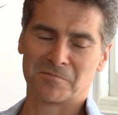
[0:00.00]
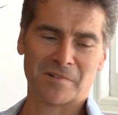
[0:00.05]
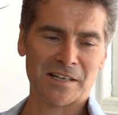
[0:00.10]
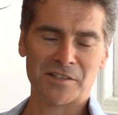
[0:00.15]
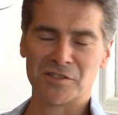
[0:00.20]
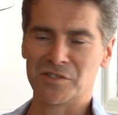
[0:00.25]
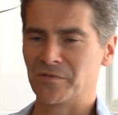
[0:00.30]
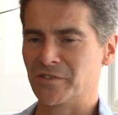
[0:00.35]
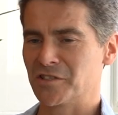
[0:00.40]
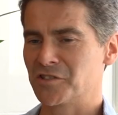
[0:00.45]

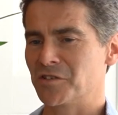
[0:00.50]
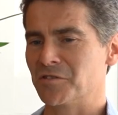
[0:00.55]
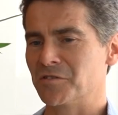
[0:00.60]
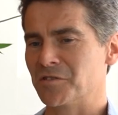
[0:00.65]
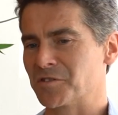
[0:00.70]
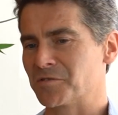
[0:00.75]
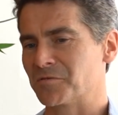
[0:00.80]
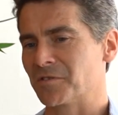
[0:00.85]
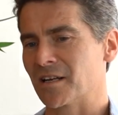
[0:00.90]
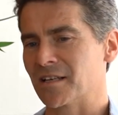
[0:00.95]
range of
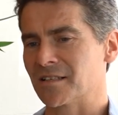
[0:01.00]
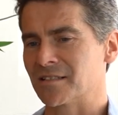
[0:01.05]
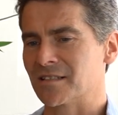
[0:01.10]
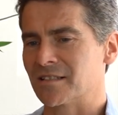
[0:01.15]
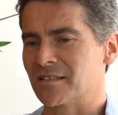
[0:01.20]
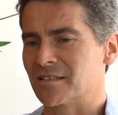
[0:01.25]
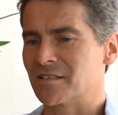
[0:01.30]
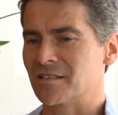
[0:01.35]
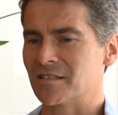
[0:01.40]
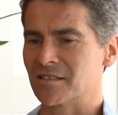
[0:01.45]
issues
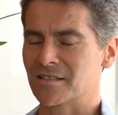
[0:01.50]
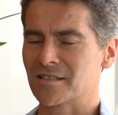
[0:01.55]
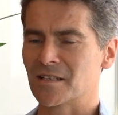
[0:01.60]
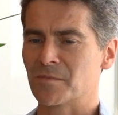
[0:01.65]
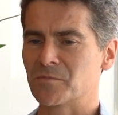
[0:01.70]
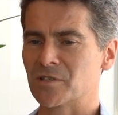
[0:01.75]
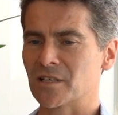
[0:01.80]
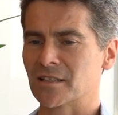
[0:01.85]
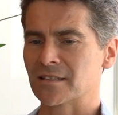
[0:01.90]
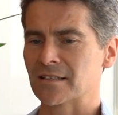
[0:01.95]
relating to the
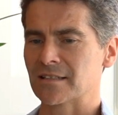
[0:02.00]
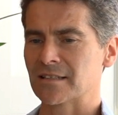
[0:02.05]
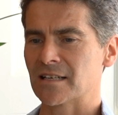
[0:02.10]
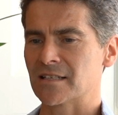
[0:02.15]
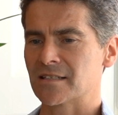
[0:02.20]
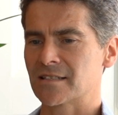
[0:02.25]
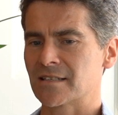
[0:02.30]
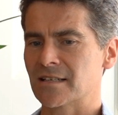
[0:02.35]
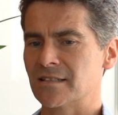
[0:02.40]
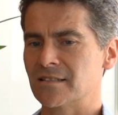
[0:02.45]
subject that they're
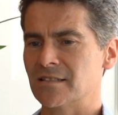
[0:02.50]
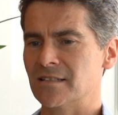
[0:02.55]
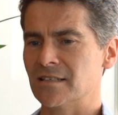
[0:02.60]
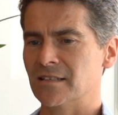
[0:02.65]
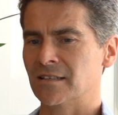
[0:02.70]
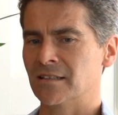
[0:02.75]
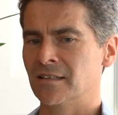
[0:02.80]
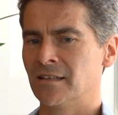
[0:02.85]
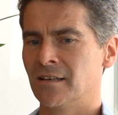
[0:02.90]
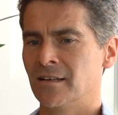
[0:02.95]

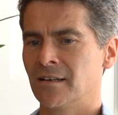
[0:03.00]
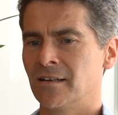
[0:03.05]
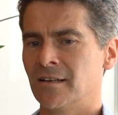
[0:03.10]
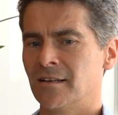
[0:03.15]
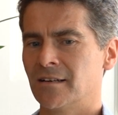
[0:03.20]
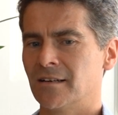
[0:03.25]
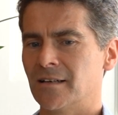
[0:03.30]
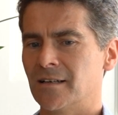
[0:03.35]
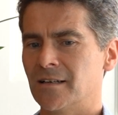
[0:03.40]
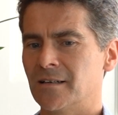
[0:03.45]
studying.
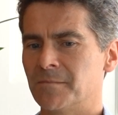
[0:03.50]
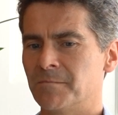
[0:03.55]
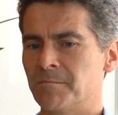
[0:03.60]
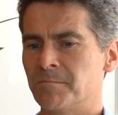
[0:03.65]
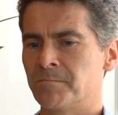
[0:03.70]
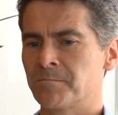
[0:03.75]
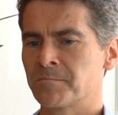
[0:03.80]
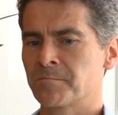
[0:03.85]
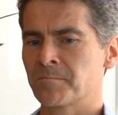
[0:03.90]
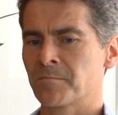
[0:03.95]

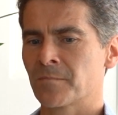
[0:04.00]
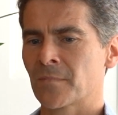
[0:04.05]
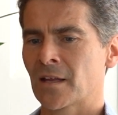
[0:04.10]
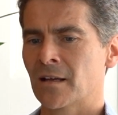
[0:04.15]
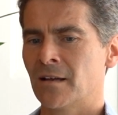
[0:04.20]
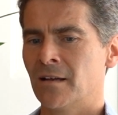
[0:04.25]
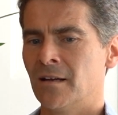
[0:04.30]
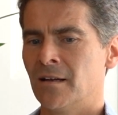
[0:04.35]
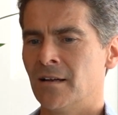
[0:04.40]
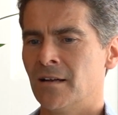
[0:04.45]

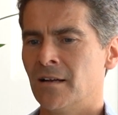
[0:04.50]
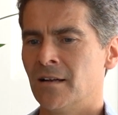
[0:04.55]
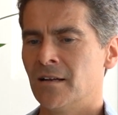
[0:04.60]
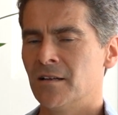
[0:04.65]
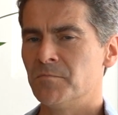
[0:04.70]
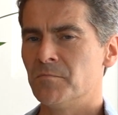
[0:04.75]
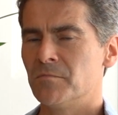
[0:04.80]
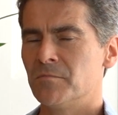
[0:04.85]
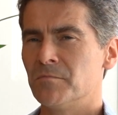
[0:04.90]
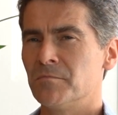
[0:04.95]

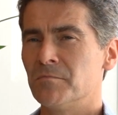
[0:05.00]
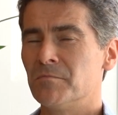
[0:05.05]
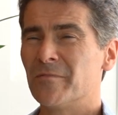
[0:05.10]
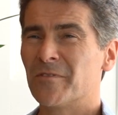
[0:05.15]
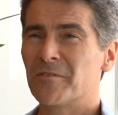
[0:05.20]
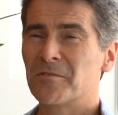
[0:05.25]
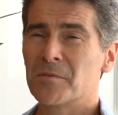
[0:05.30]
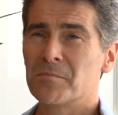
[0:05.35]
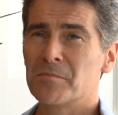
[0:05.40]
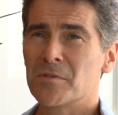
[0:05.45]

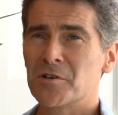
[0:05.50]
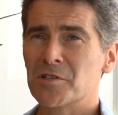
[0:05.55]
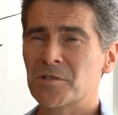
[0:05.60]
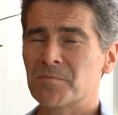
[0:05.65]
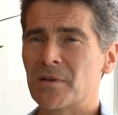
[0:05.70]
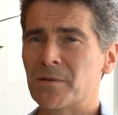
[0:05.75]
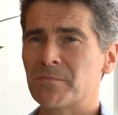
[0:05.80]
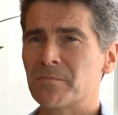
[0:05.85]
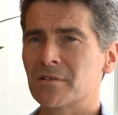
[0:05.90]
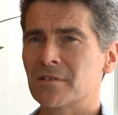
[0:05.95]
For most
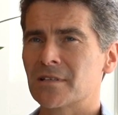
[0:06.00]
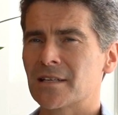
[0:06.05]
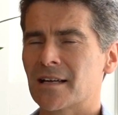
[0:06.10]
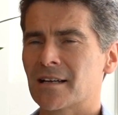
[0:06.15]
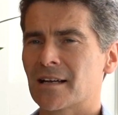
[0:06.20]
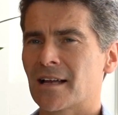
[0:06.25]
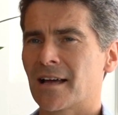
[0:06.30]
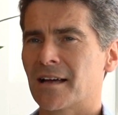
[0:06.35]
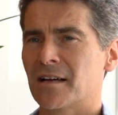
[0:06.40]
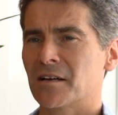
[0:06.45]
people,
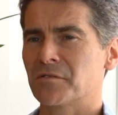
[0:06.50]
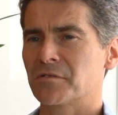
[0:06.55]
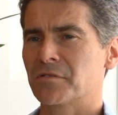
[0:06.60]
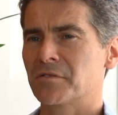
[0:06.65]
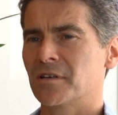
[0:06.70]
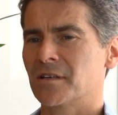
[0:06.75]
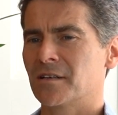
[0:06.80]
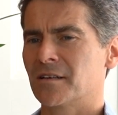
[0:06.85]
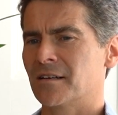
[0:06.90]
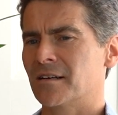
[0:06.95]
they'll have
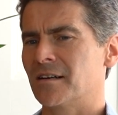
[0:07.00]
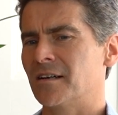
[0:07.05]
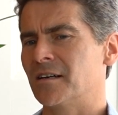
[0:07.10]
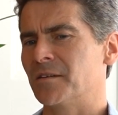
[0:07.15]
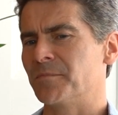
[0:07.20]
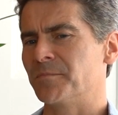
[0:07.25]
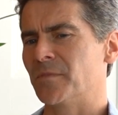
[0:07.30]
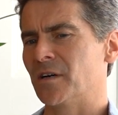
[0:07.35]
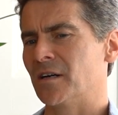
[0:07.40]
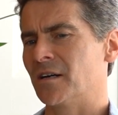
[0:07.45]

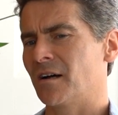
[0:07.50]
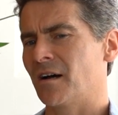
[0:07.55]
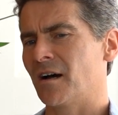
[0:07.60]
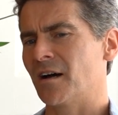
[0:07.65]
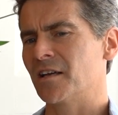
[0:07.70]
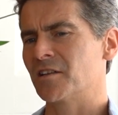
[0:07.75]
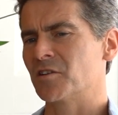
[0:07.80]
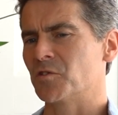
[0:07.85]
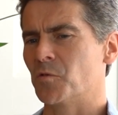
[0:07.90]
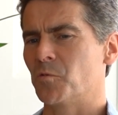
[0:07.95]

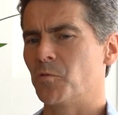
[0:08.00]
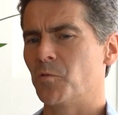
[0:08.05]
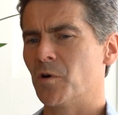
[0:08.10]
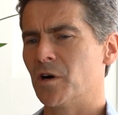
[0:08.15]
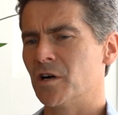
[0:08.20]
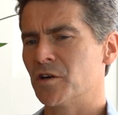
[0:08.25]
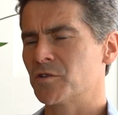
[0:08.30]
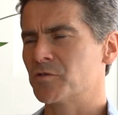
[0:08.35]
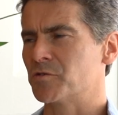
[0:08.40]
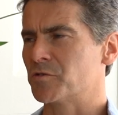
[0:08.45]
either
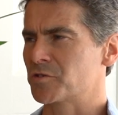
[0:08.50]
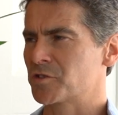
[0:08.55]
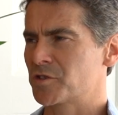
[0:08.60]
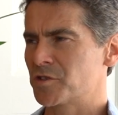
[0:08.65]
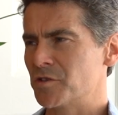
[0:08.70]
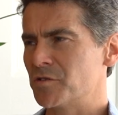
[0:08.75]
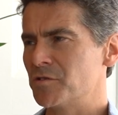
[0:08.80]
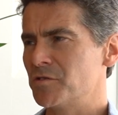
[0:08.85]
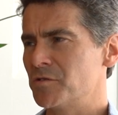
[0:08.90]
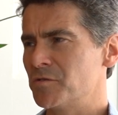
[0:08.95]
one or
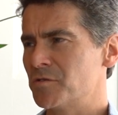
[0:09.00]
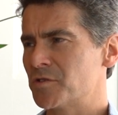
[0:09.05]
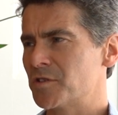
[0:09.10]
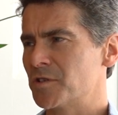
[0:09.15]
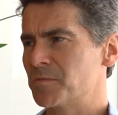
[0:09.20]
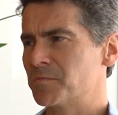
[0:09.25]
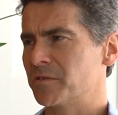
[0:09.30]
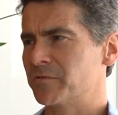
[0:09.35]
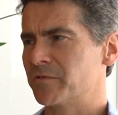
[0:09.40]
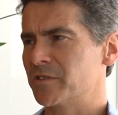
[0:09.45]
two
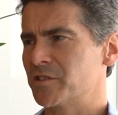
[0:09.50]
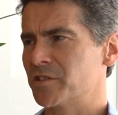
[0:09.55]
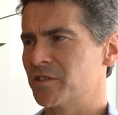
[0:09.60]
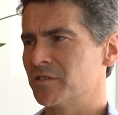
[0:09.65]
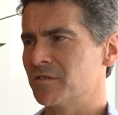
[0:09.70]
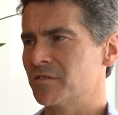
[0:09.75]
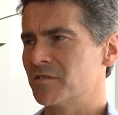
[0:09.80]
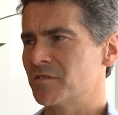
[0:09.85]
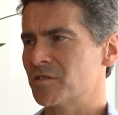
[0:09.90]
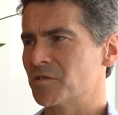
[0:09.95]

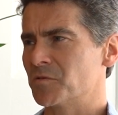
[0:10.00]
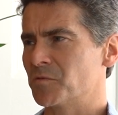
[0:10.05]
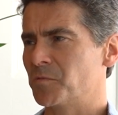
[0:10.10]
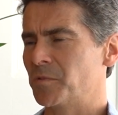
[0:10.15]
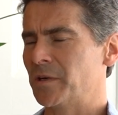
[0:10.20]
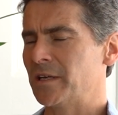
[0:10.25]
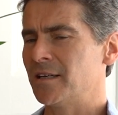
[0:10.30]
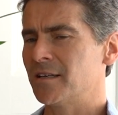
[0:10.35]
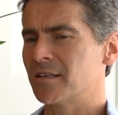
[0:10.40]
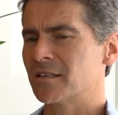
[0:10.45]
supervisions a
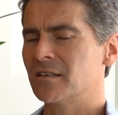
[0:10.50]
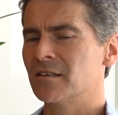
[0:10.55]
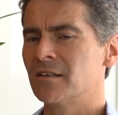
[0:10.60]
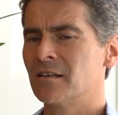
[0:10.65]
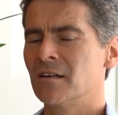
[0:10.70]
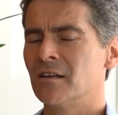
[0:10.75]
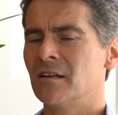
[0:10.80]
week.